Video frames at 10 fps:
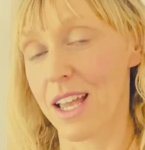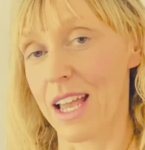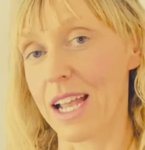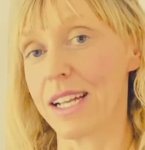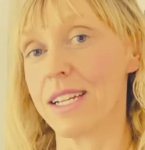
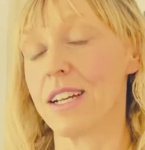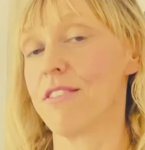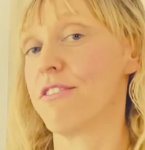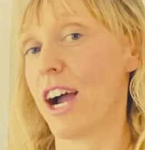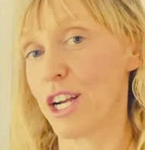an
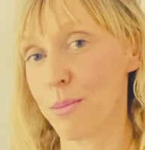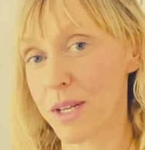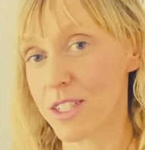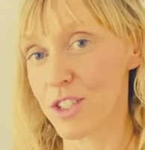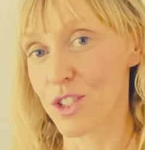
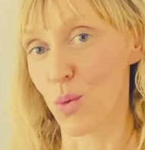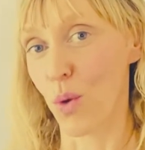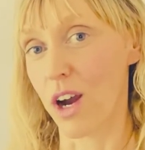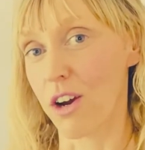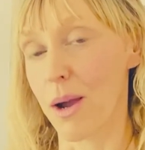environment
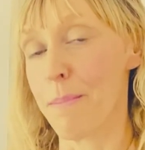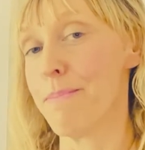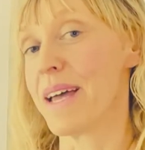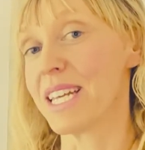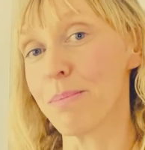where
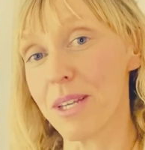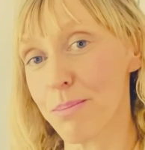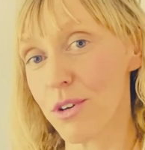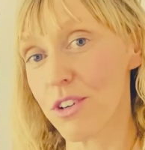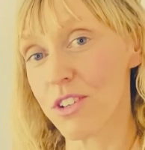many
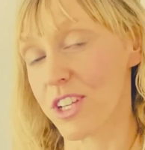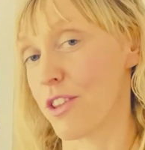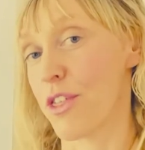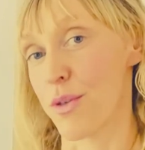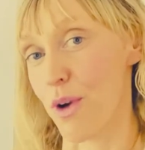people
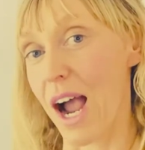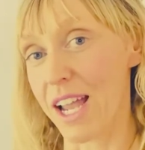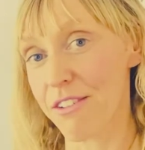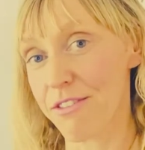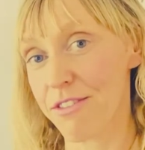can thrive,